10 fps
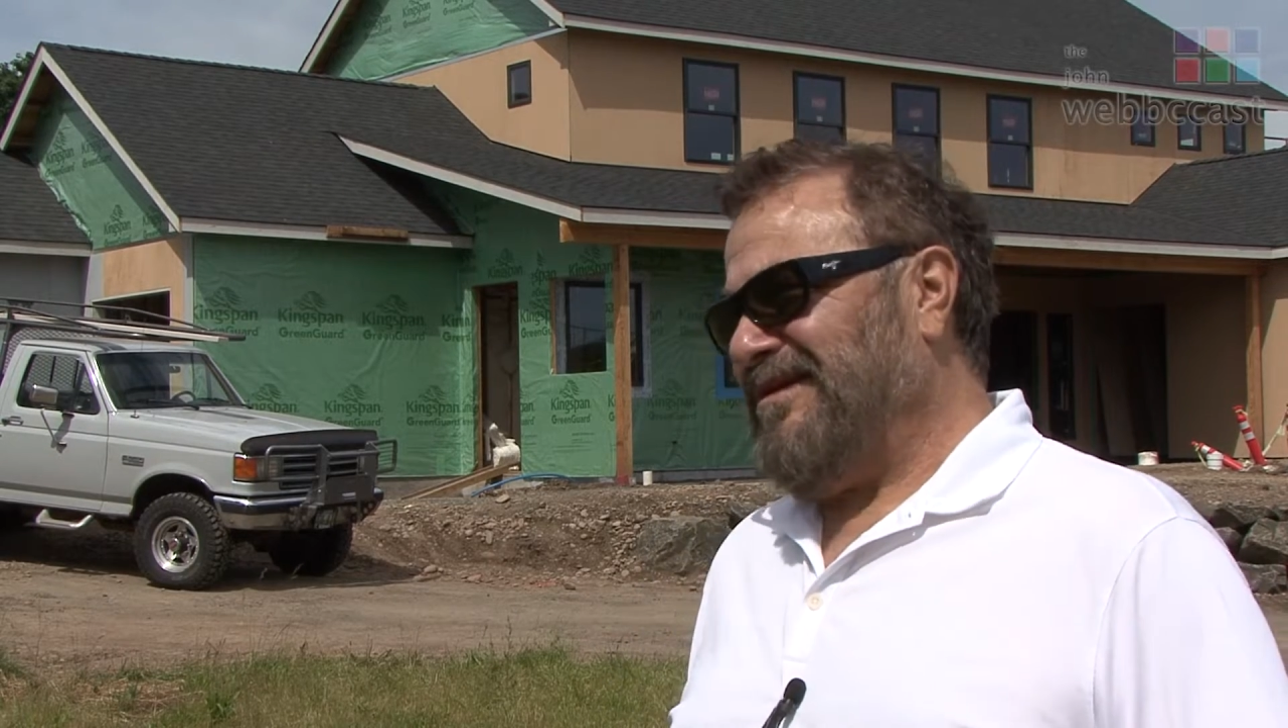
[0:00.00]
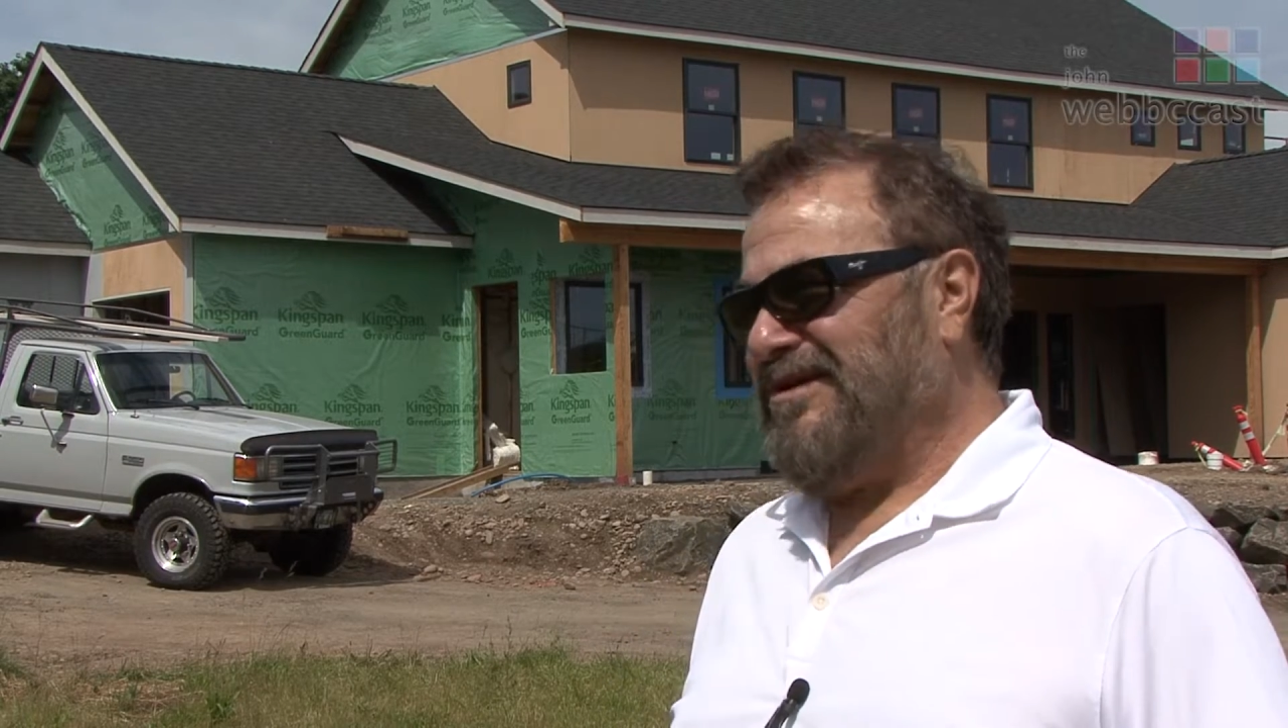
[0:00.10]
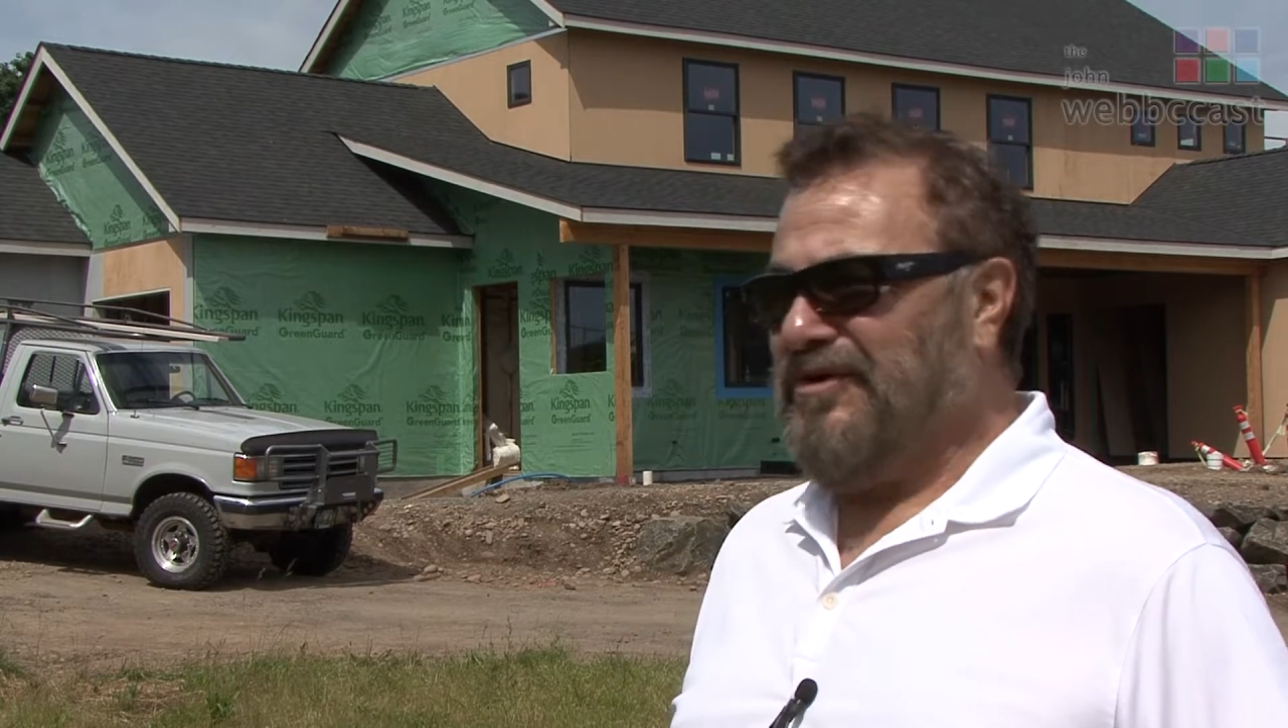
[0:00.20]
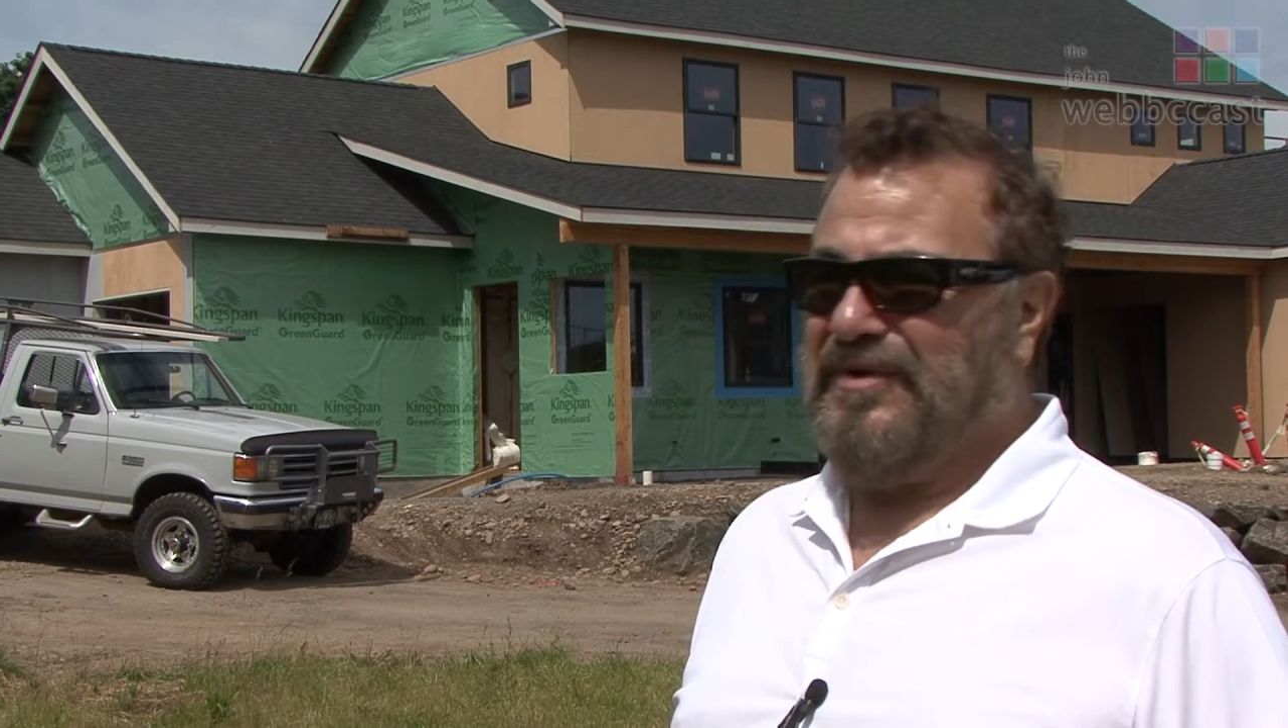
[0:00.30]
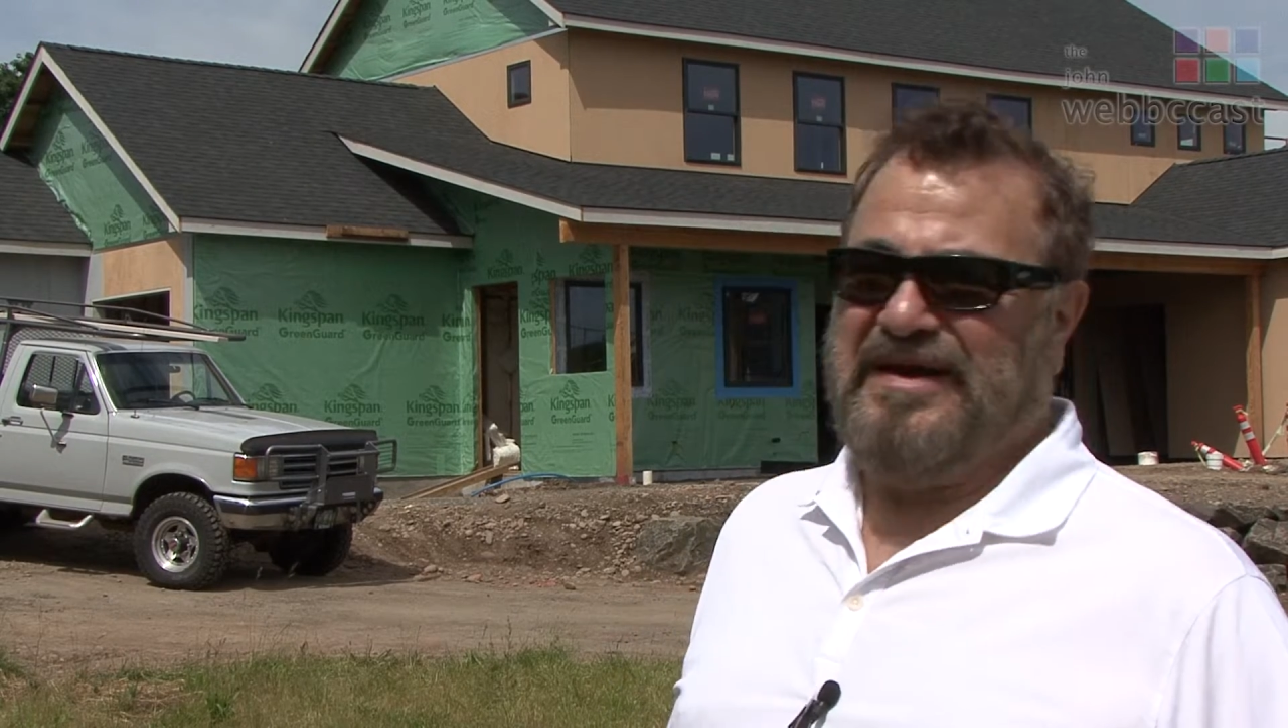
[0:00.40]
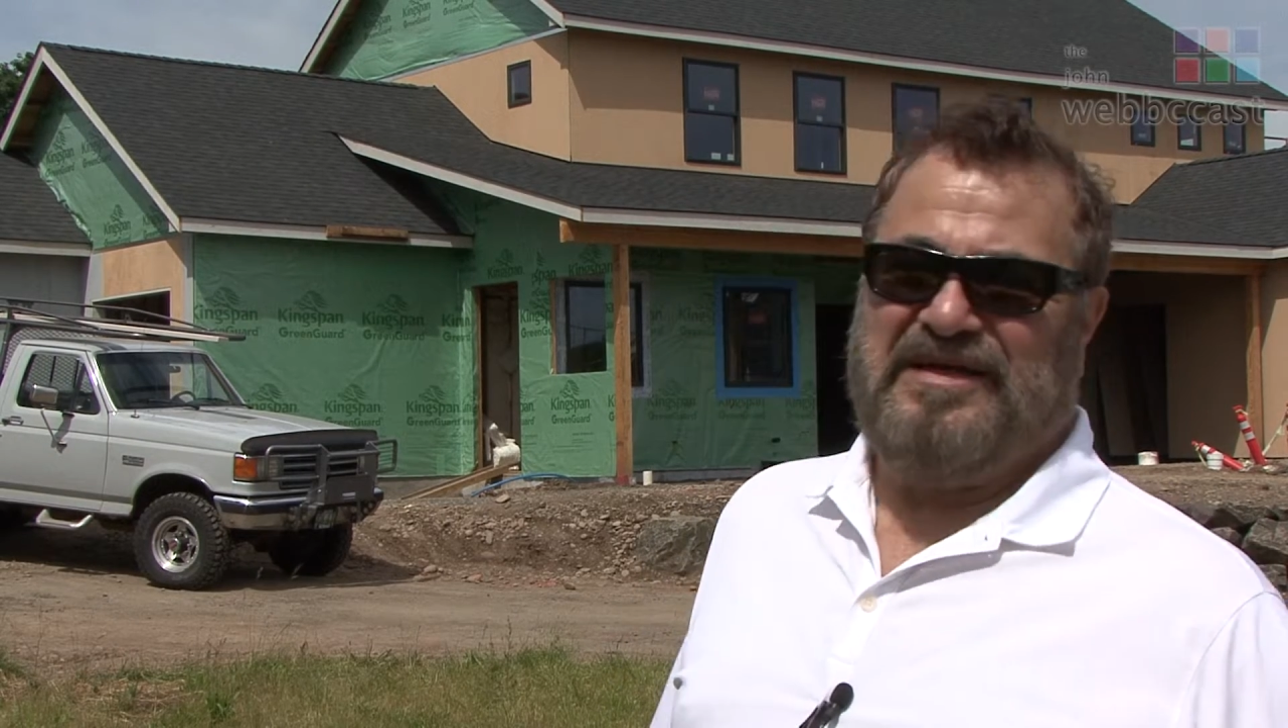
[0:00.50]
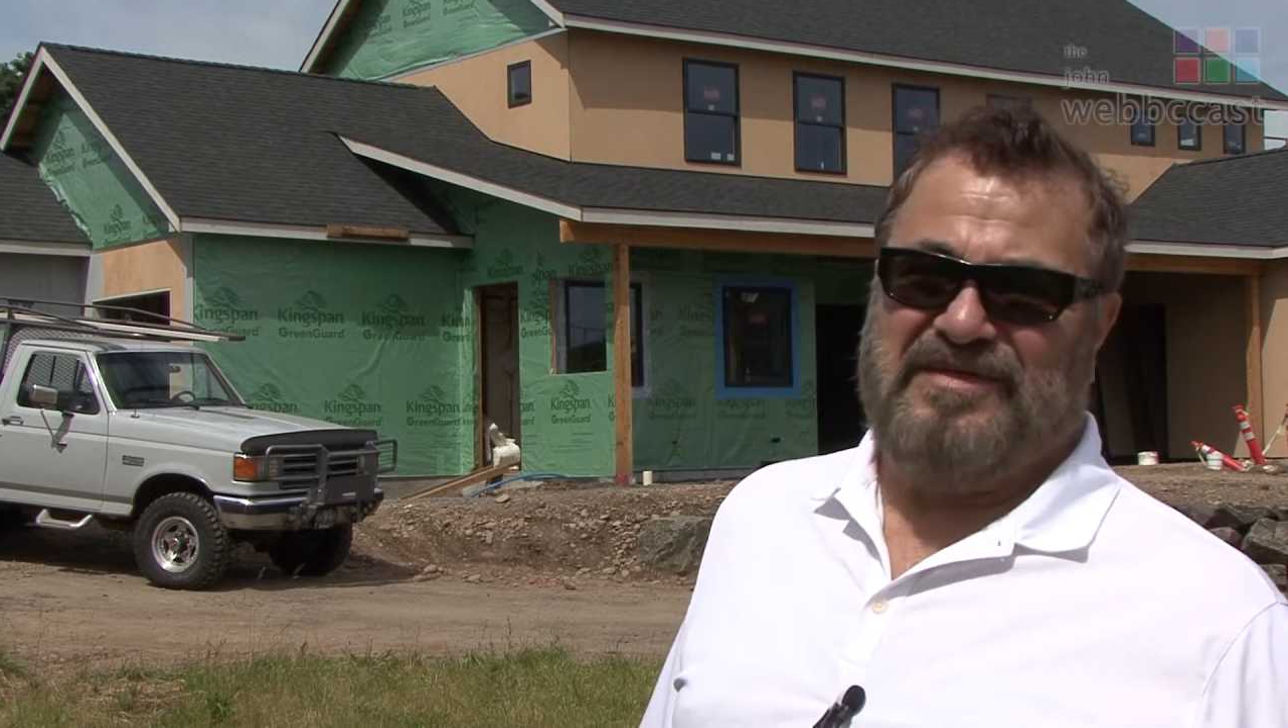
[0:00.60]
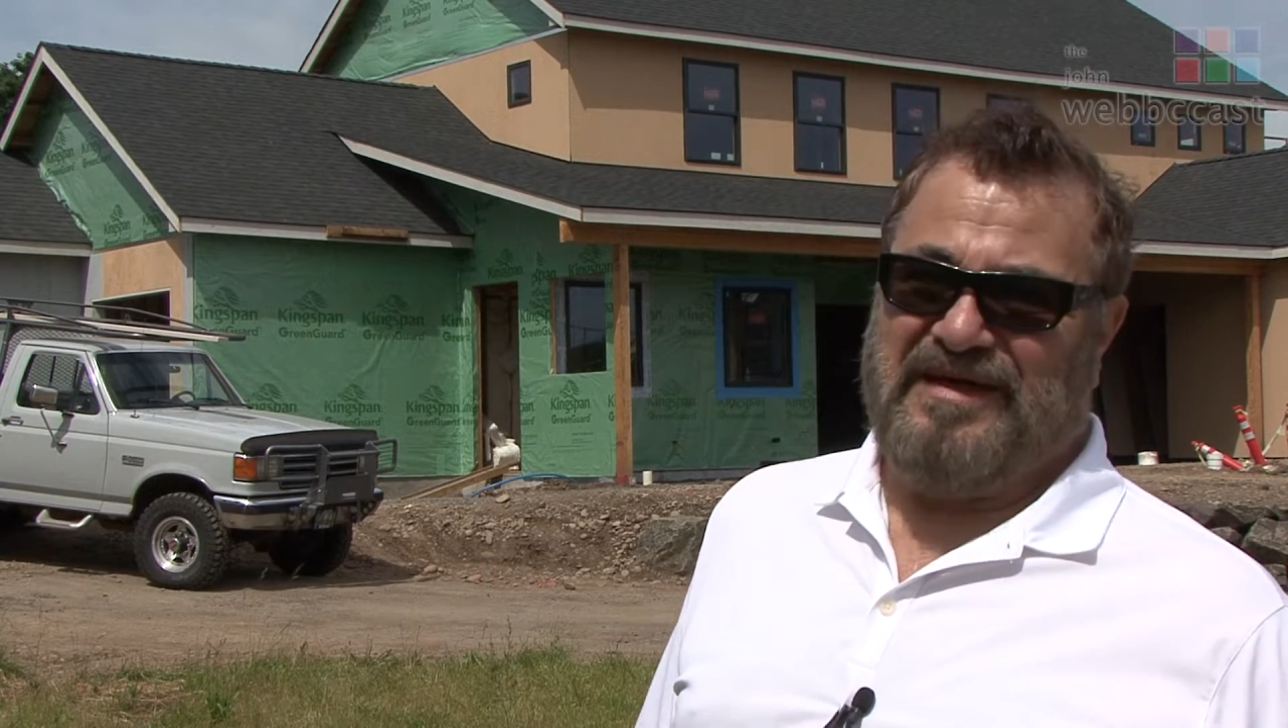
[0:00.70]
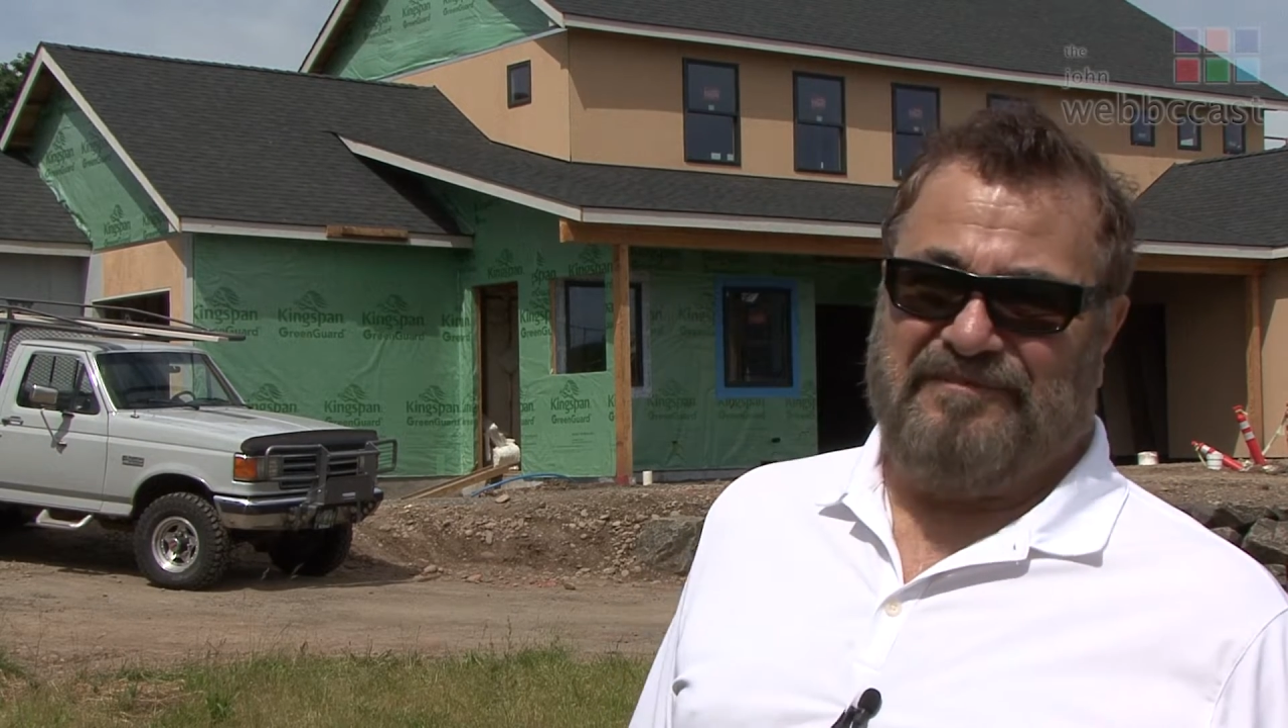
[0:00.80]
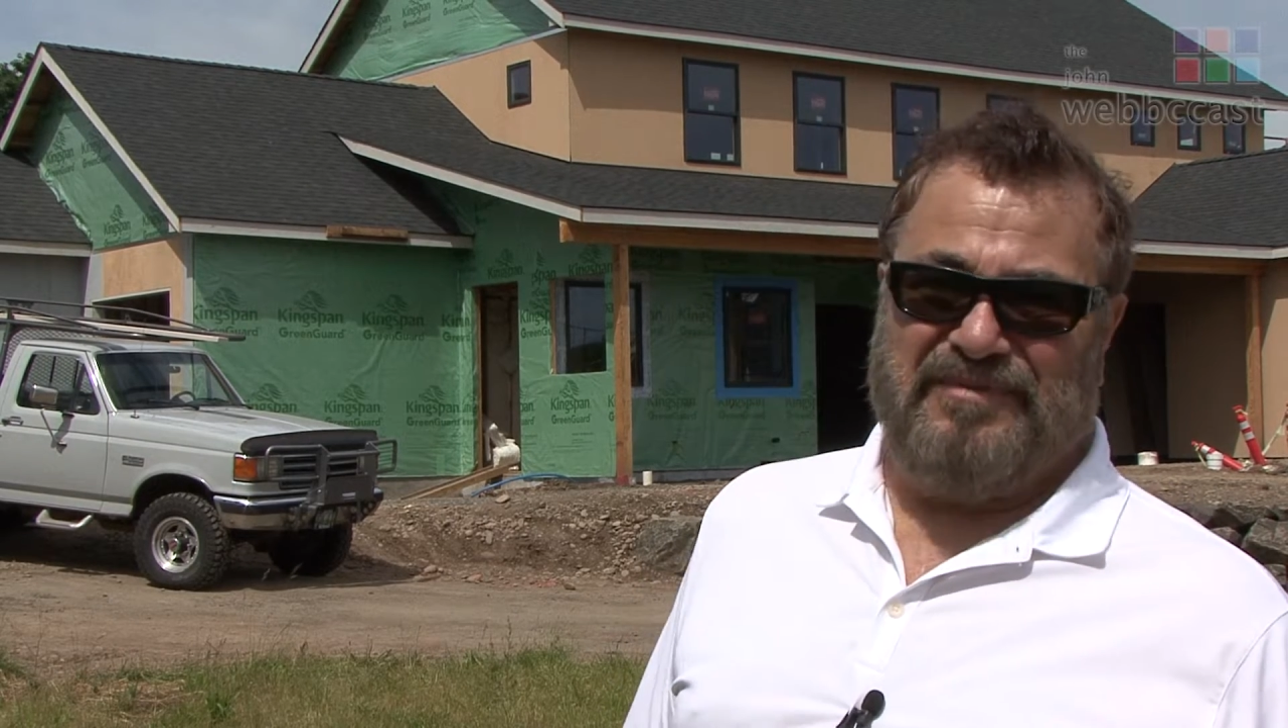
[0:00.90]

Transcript: you know, anything,